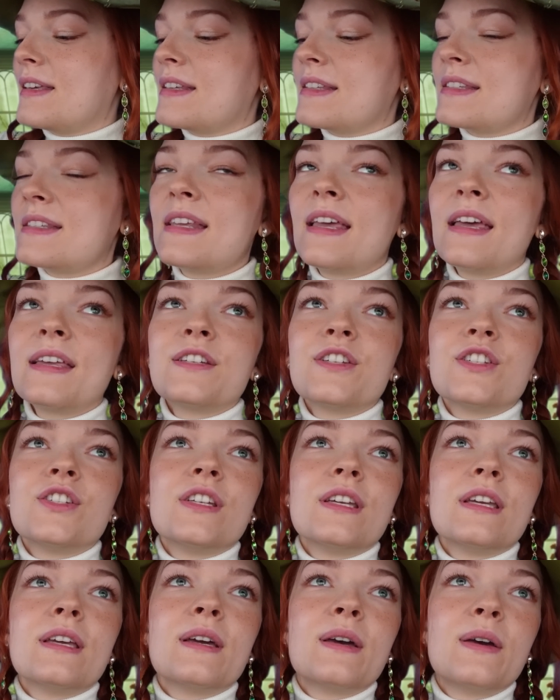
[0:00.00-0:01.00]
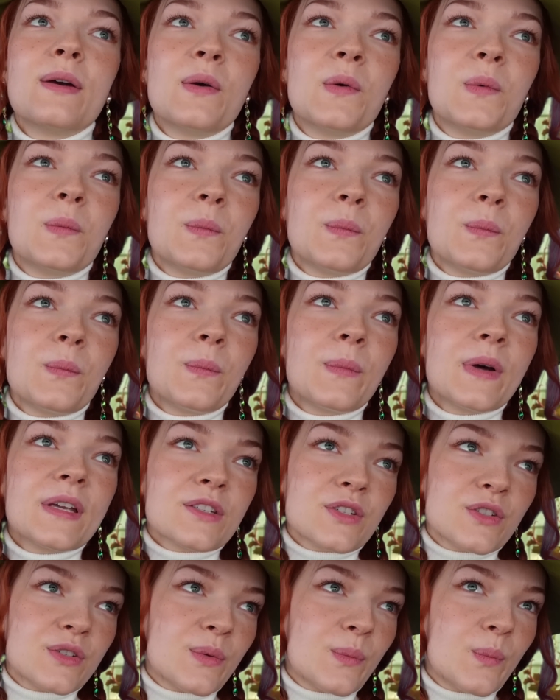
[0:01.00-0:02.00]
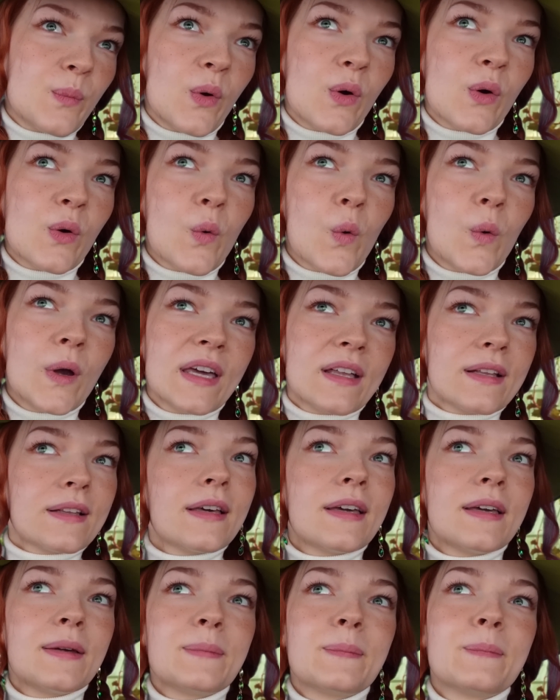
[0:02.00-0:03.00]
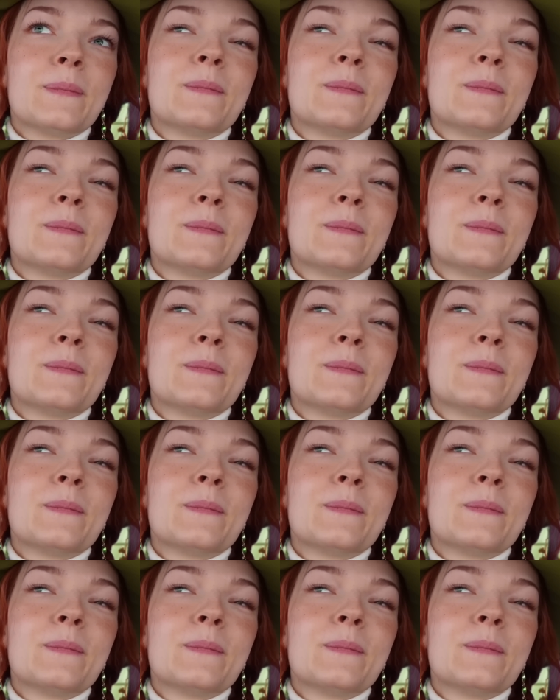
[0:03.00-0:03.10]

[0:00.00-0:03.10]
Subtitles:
its energy much more quickly.